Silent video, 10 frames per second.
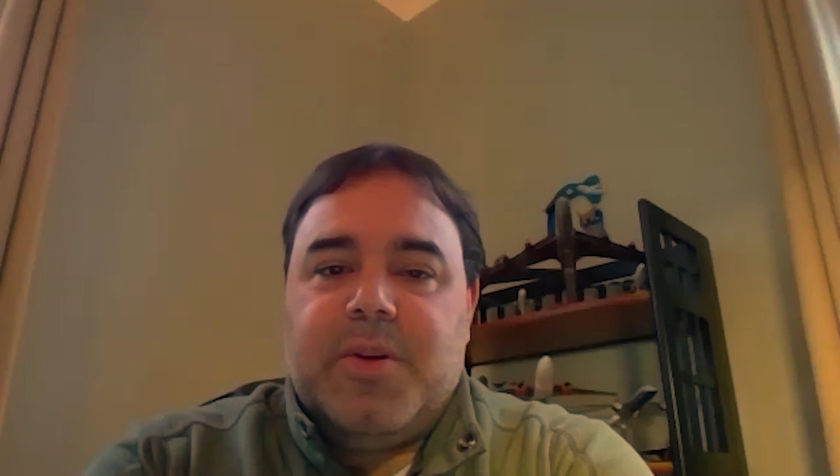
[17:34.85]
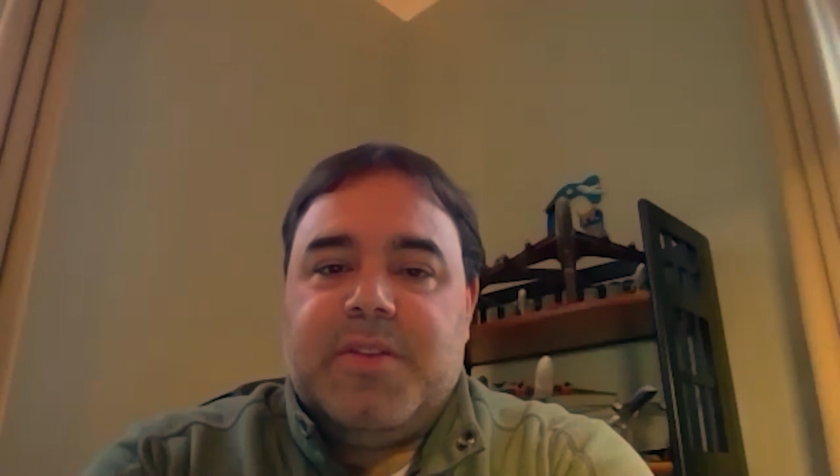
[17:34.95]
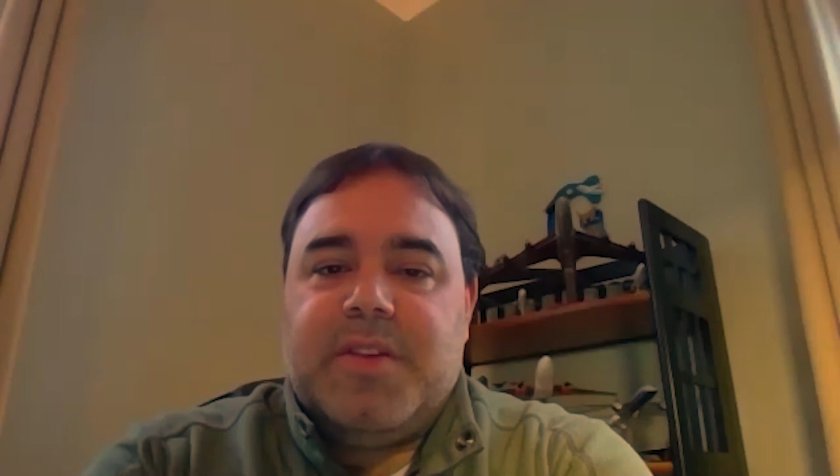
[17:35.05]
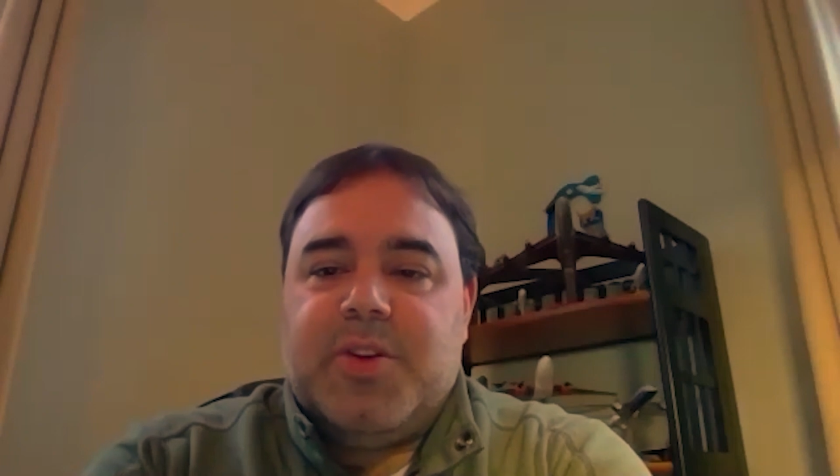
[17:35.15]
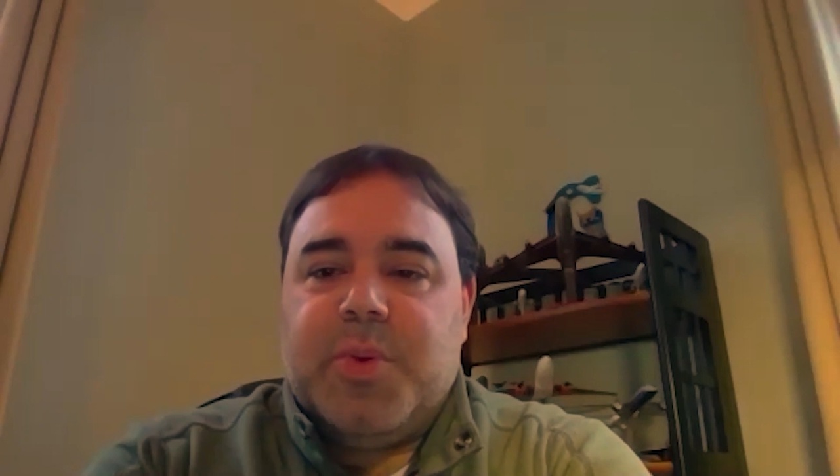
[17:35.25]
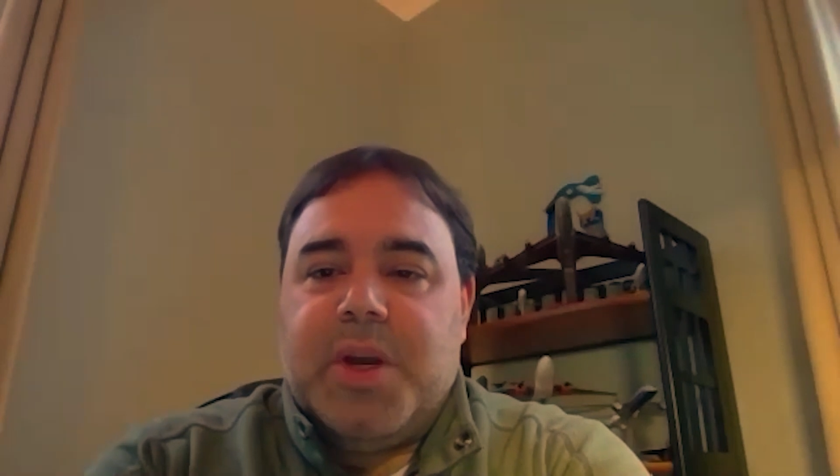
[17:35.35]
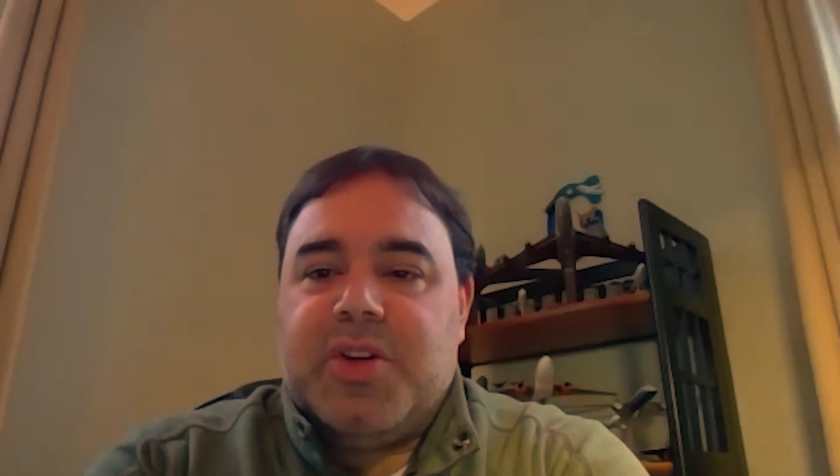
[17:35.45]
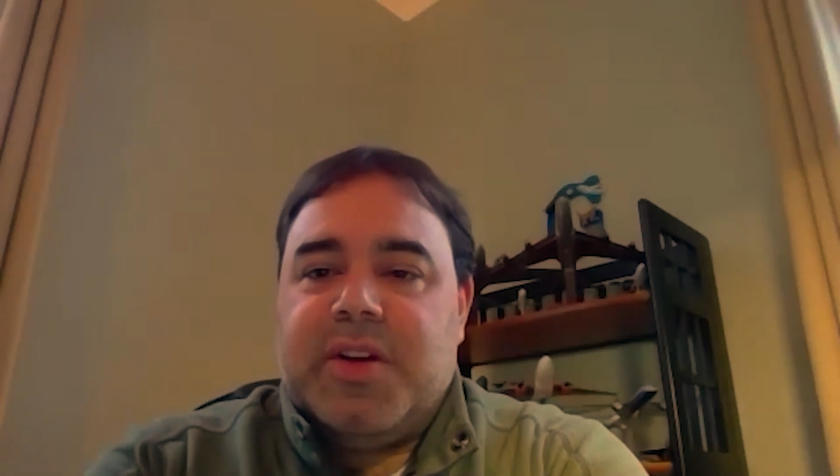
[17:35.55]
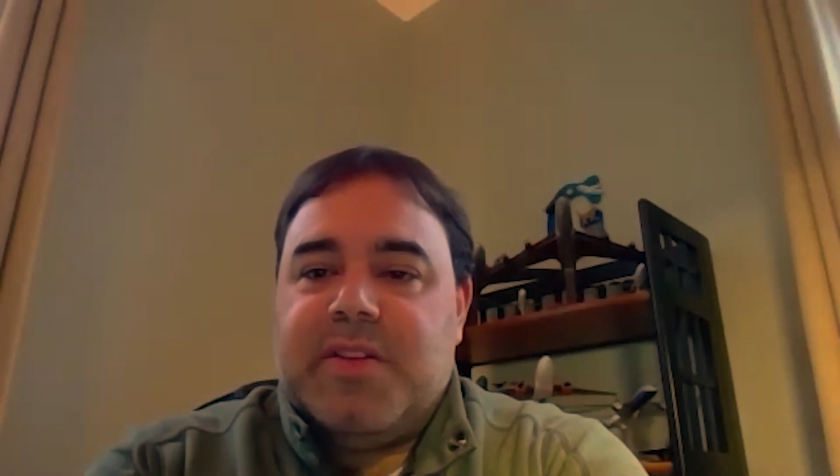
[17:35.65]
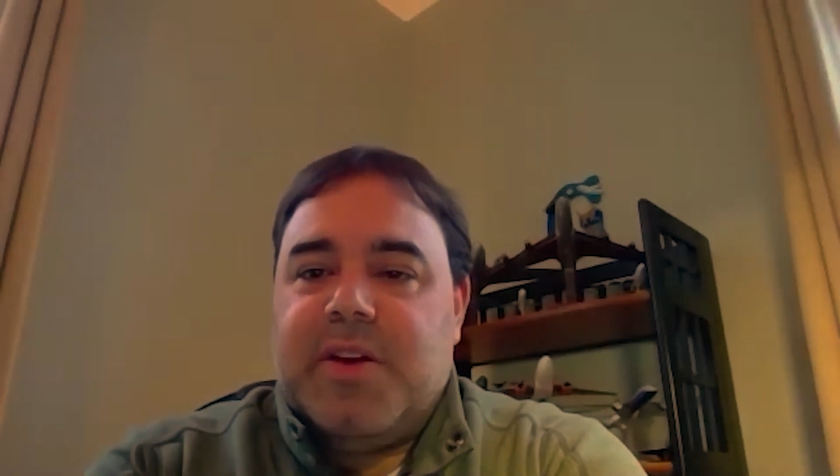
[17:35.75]
a
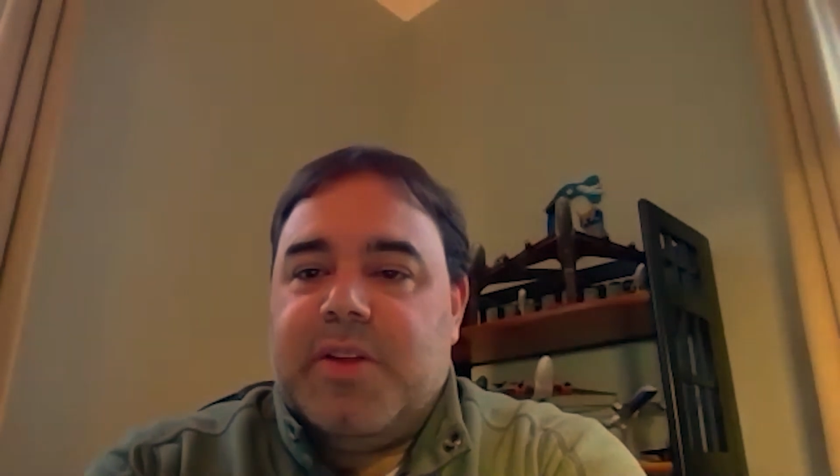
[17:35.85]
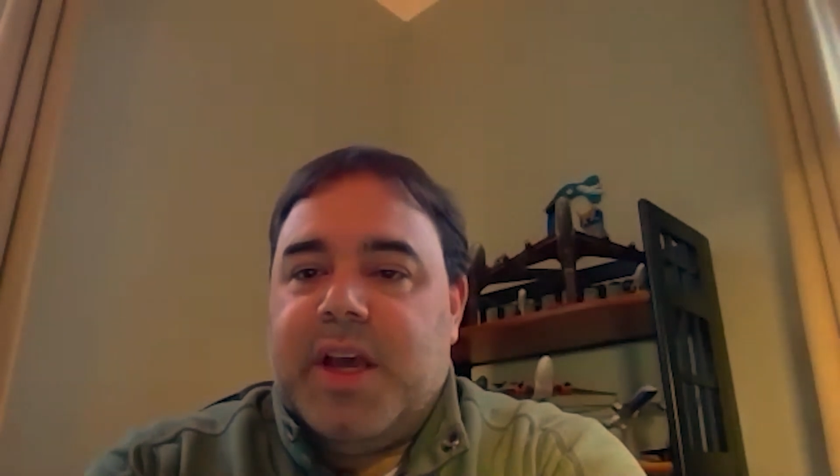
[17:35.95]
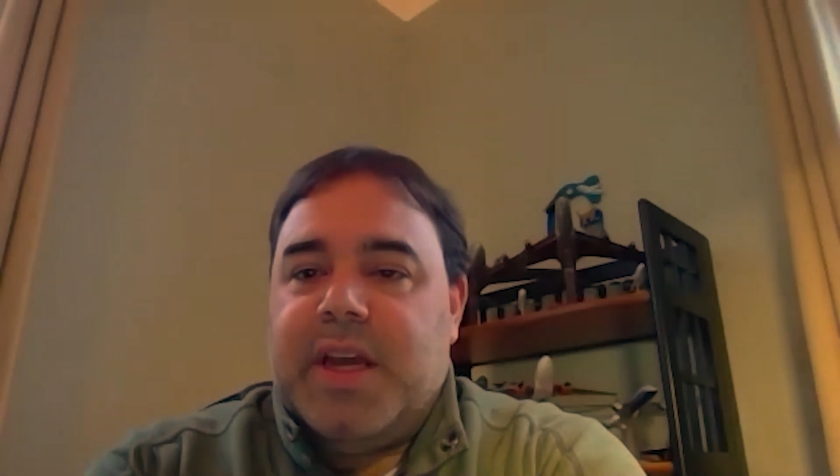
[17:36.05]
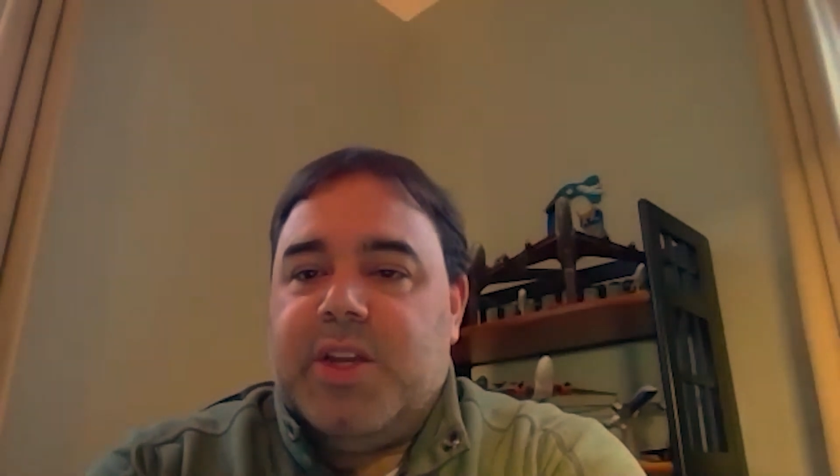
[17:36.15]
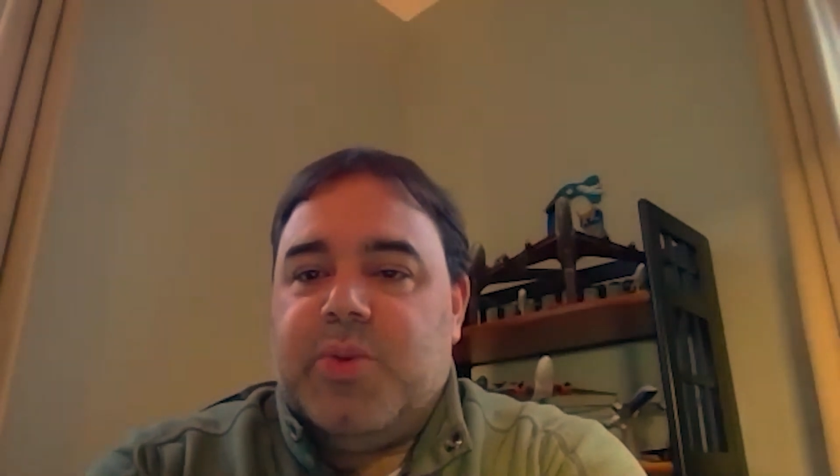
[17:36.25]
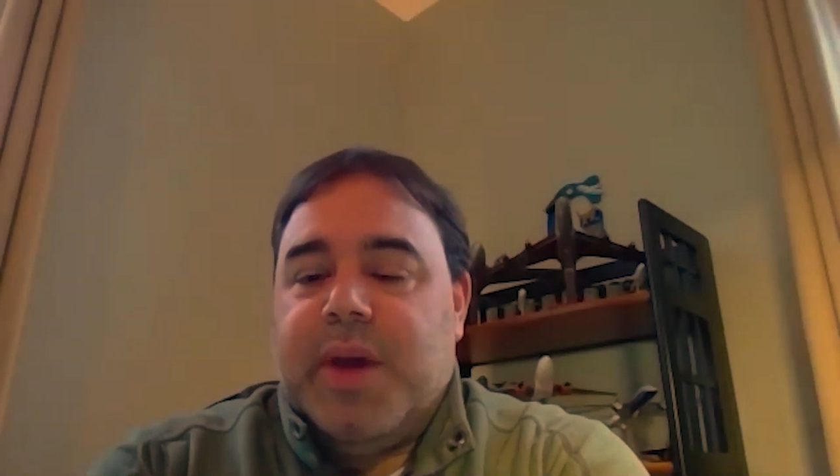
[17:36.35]
situation as an airline and you